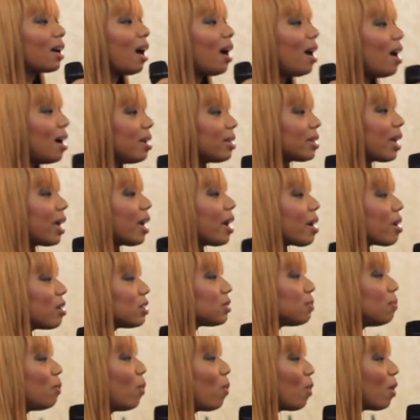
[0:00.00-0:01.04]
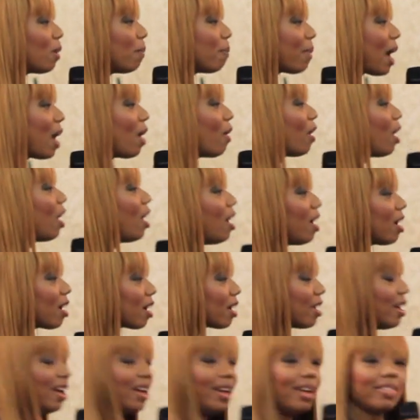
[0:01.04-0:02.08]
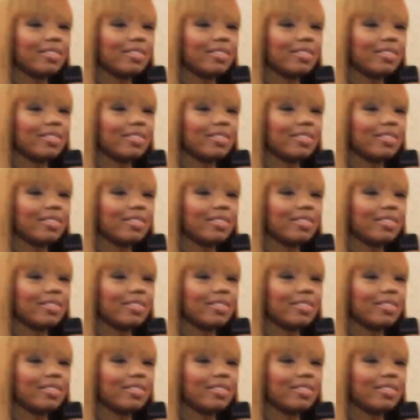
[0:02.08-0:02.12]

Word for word: God cares more about her